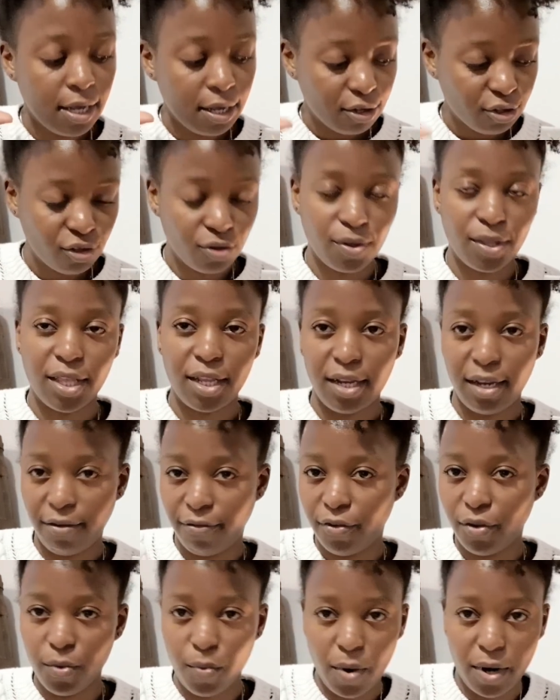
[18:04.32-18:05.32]
so that
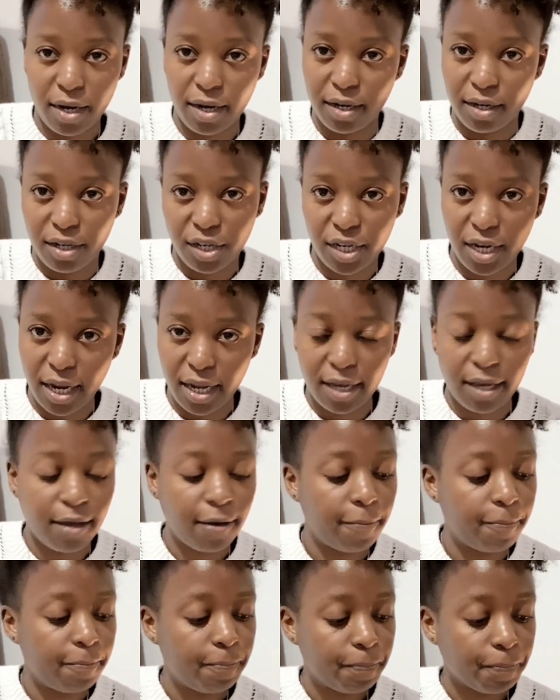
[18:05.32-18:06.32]
if you wanna check.
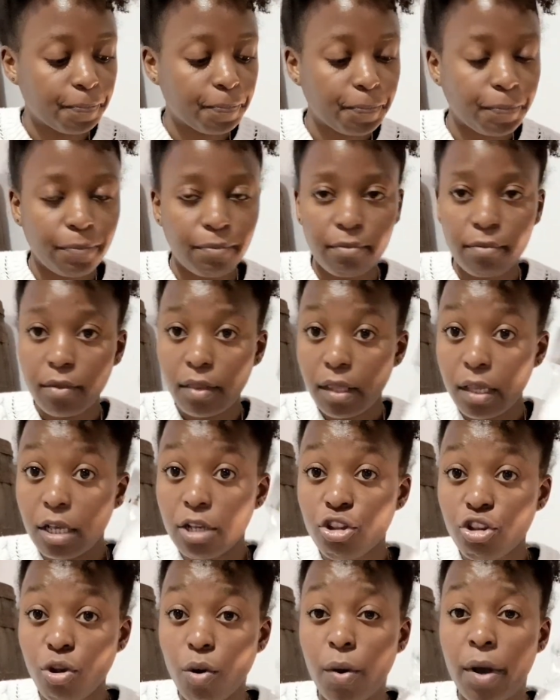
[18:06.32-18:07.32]

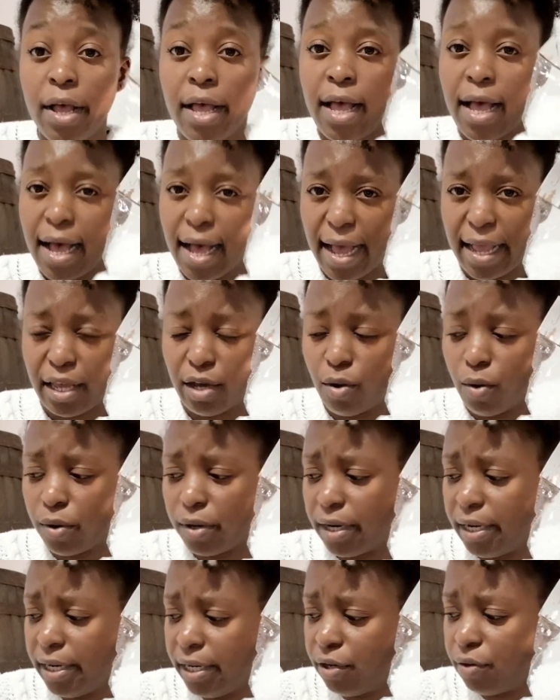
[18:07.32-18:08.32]
So I
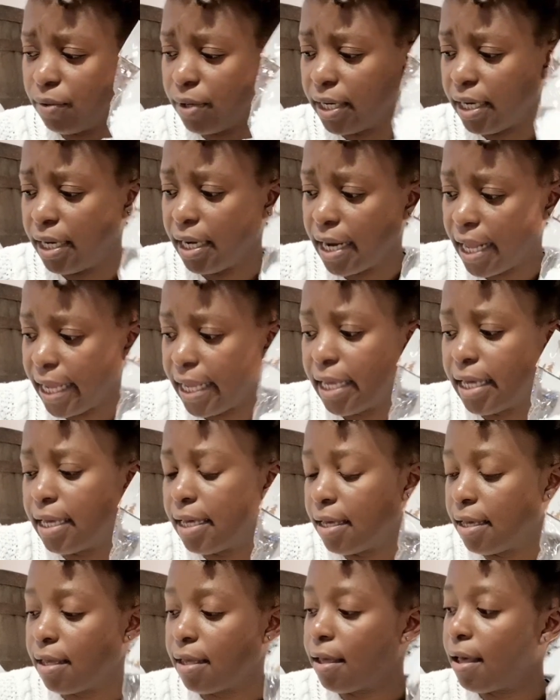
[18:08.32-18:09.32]
got literally like
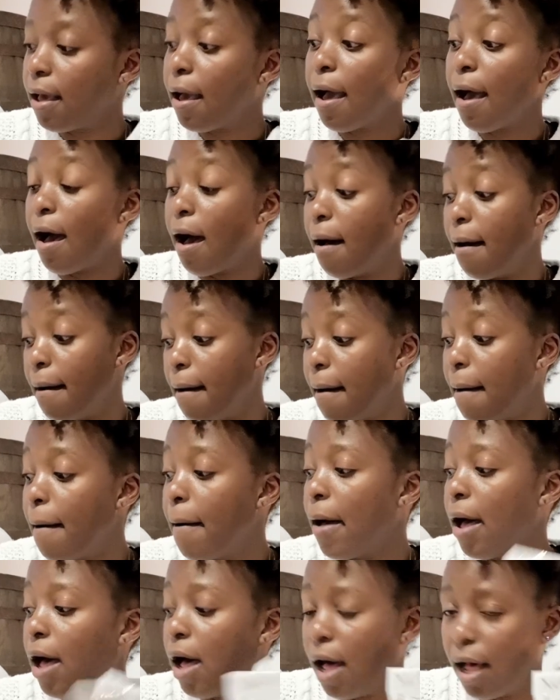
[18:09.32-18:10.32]

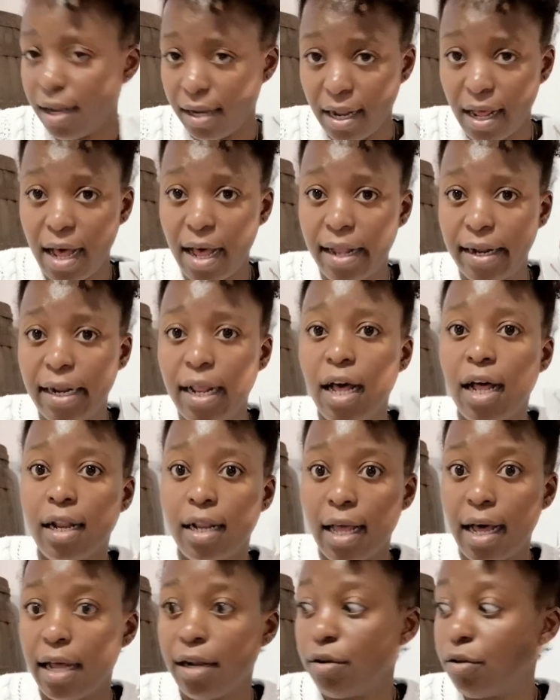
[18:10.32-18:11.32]
a lot
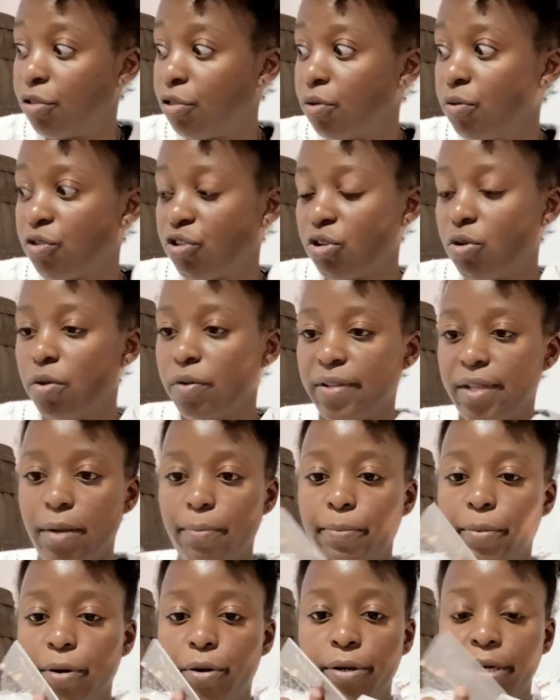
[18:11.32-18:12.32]
of those, because
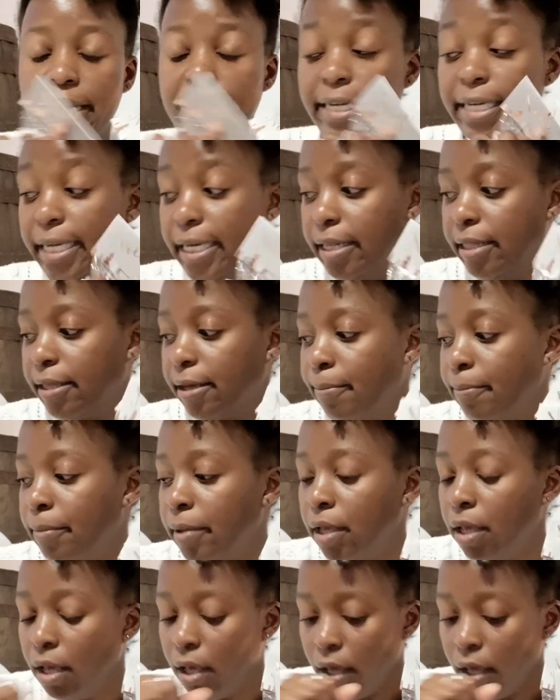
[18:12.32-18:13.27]
I'm gonna need them.